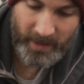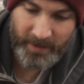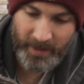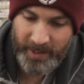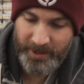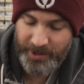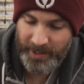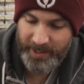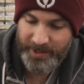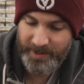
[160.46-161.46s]
that the
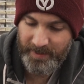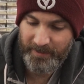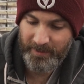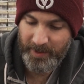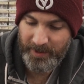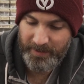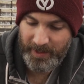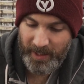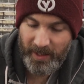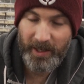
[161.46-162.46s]
insulation has been removed,
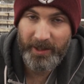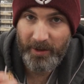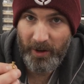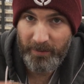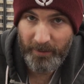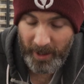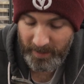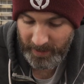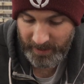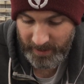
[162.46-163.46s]
I can offer
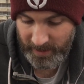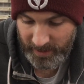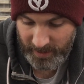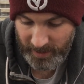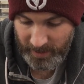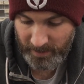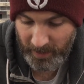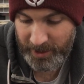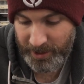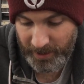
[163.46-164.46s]
up
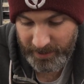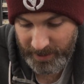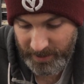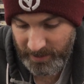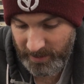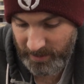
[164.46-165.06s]
my chosen